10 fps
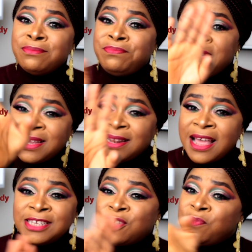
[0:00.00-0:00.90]
Big
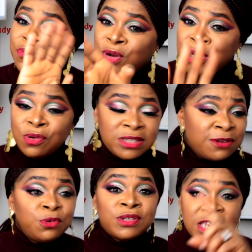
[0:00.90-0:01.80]
lie, stop fooling
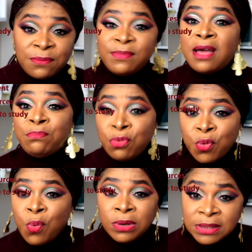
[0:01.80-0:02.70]
yourself. Just keep that book
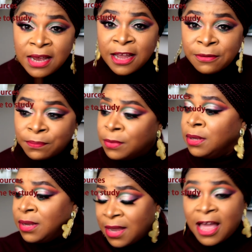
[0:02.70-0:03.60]
one time
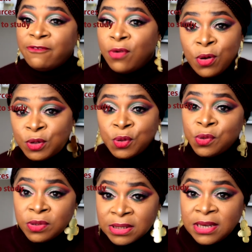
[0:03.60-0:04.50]
and focus on
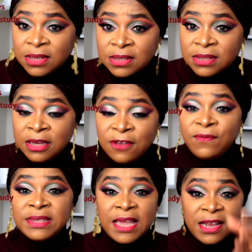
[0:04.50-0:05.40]
those kids. If
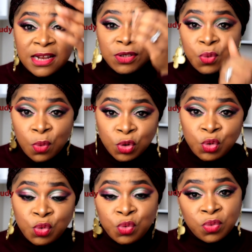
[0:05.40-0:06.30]
it's NCLEX you want
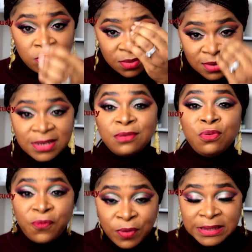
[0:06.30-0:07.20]
to do,
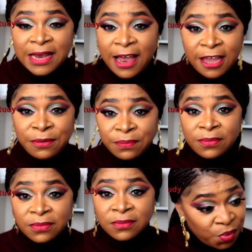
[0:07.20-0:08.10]
look for time
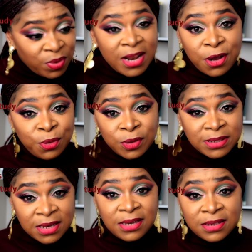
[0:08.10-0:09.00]
without
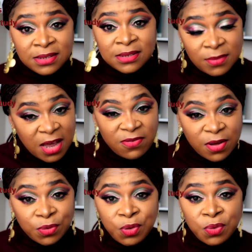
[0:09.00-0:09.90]
those kids
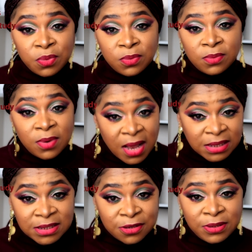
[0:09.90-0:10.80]
around you and
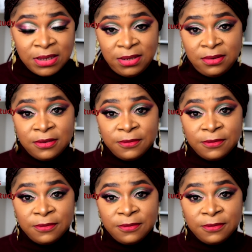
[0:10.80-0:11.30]
study.